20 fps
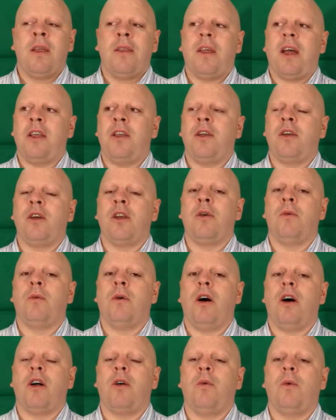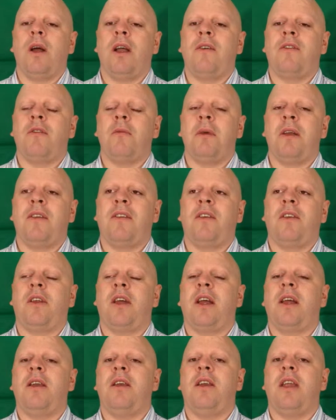that you're going to walk away from here
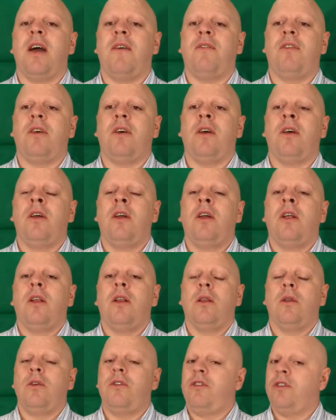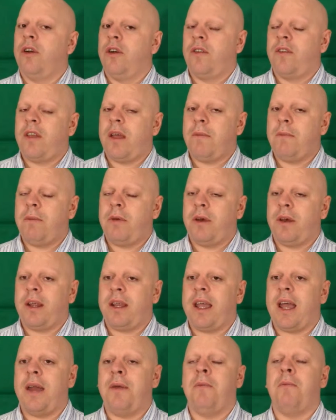today and never lose your temper
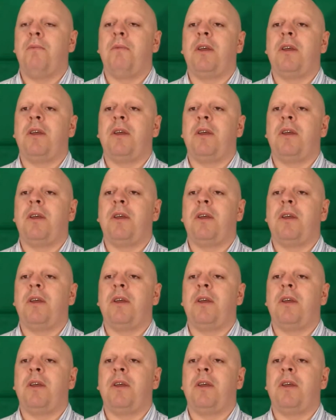again,